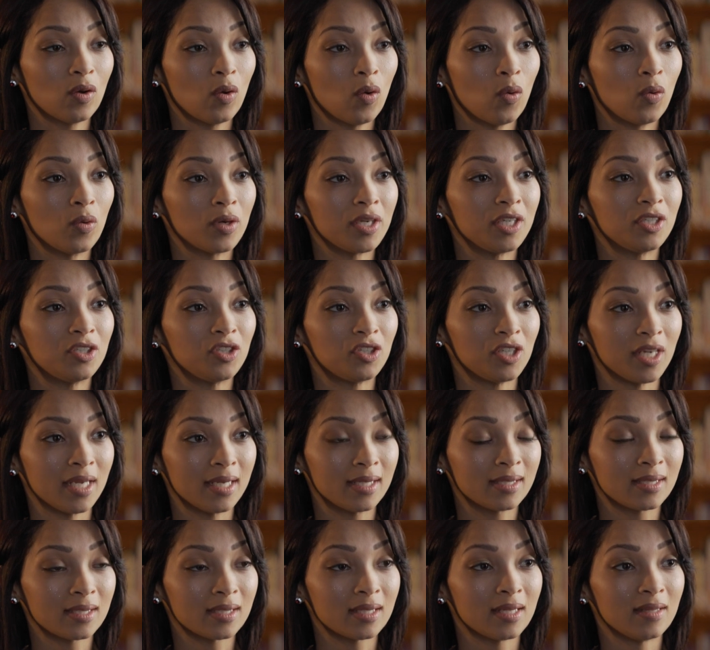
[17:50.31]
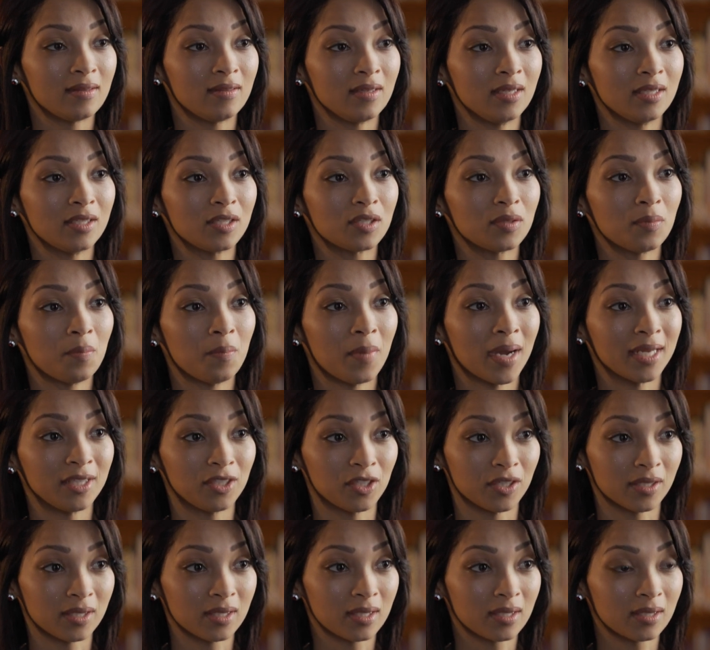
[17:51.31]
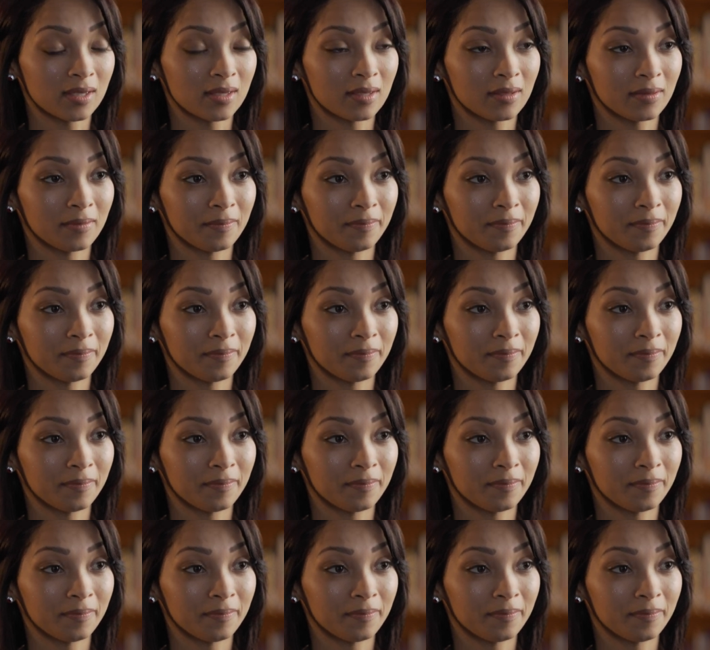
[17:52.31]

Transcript: or reject these budgets.